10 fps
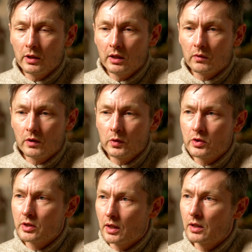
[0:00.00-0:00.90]
when the growth
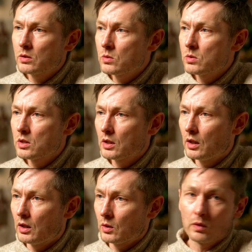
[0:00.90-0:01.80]
slows
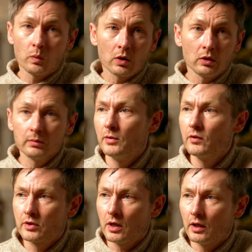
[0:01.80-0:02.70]
or the world
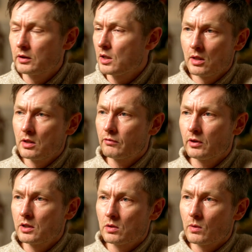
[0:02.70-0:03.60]
moves on in a
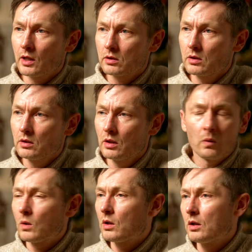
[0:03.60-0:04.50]
different direction
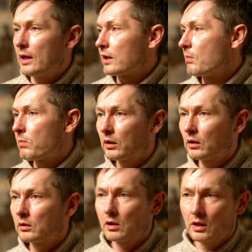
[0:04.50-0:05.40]
or a
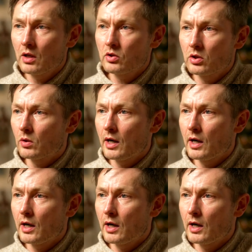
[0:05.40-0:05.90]
competitor kicks your